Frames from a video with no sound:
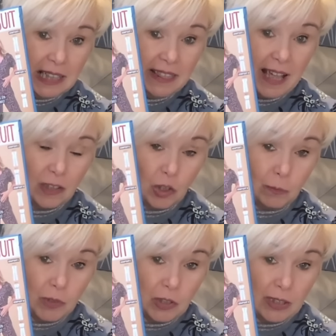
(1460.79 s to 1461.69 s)
that
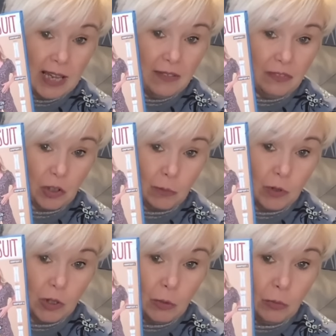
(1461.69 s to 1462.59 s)
jumpsuit, the Ava
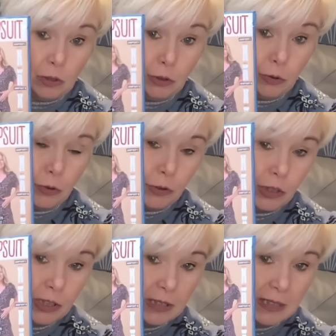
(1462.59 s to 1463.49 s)
jumpsuit, will look good
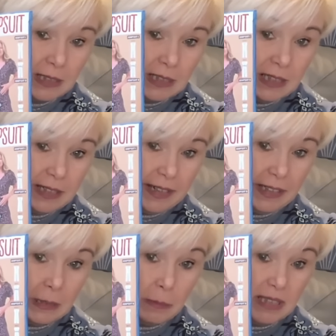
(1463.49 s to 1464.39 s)
in
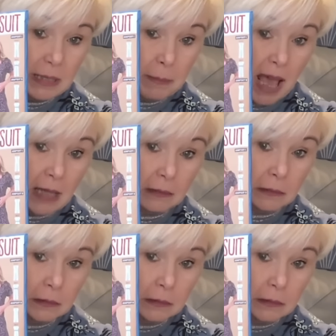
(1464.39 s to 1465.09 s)
a busy pattern?